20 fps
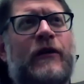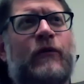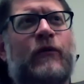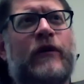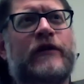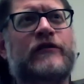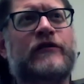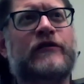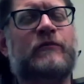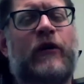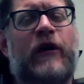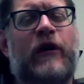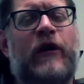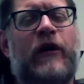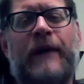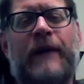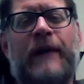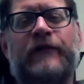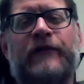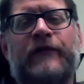which
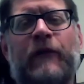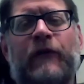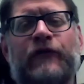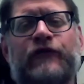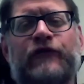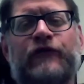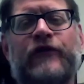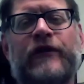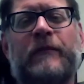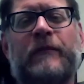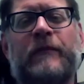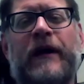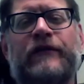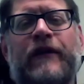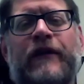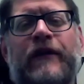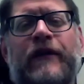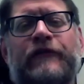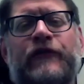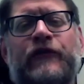perhaps I will treat
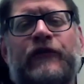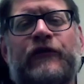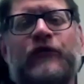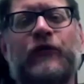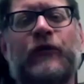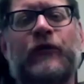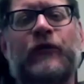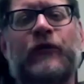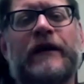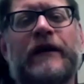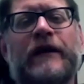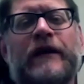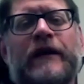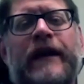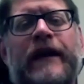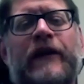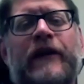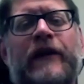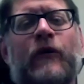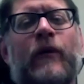myself to
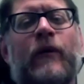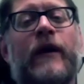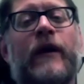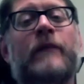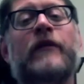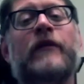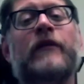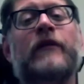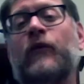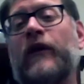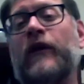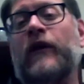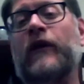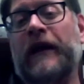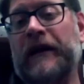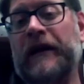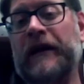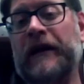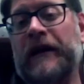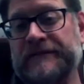later when I'm done
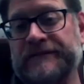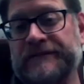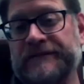working.